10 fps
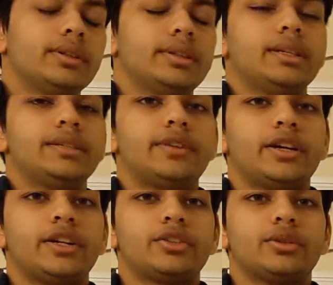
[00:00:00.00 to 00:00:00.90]
these
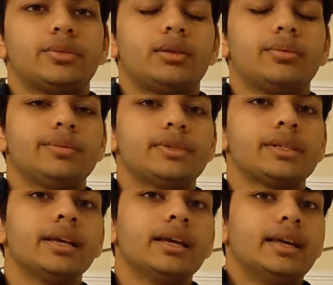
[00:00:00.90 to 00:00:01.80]
variational problems.
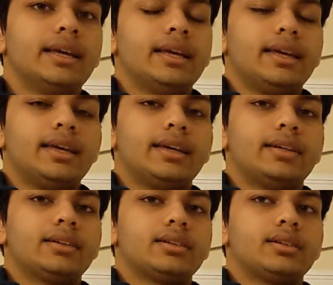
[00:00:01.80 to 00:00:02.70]

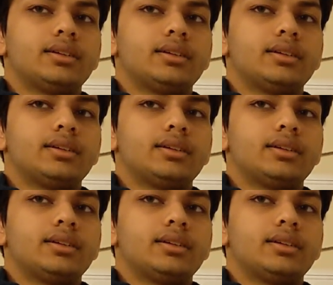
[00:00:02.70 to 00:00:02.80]
And